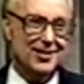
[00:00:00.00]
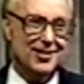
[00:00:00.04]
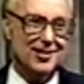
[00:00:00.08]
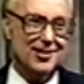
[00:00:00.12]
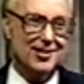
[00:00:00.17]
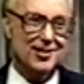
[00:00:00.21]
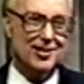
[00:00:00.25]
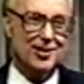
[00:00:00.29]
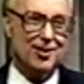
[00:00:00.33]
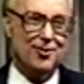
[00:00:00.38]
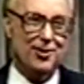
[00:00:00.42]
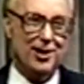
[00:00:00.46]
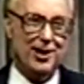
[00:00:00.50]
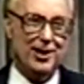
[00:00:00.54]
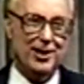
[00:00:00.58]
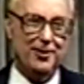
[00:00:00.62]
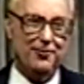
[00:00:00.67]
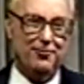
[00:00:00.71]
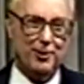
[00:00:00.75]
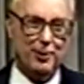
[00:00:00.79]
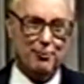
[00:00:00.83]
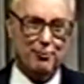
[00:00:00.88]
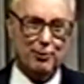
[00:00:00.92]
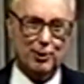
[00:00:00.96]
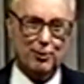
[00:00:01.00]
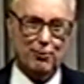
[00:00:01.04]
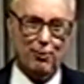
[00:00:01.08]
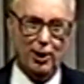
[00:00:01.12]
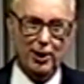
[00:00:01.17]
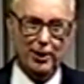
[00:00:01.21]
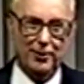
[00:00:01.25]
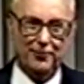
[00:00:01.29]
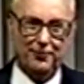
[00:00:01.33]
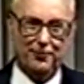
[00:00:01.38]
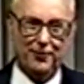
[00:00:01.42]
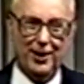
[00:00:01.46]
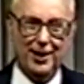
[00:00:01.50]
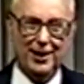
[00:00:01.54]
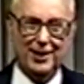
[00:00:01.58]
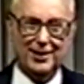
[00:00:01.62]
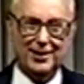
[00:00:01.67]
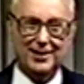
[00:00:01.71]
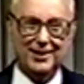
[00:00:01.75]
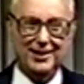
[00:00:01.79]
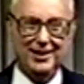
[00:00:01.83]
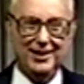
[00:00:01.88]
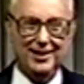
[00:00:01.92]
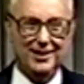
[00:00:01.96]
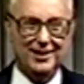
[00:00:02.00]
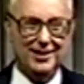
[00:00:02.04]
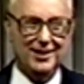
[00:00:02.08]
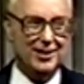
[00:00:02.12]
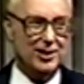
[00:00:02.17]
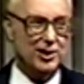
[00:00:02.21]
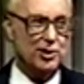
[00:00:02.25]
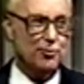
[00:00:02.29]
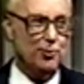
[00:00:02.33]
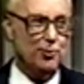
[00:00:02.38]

So that if we would qualify it in His